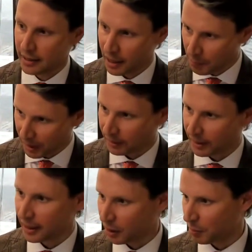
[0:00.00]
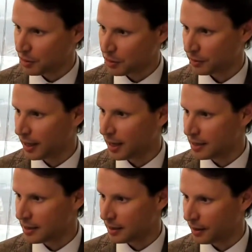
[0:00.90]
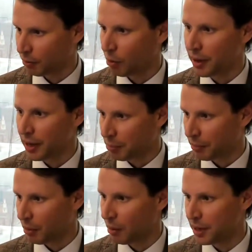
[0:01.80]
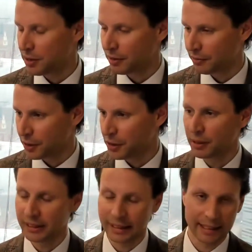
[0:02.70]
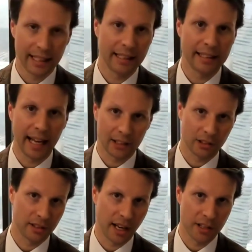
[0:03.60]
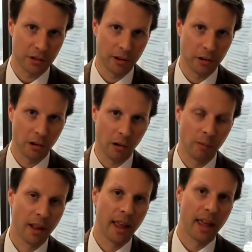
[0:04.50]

typically in a commercial lease, there will be a prohibition for you as the tenant to exercise your renewal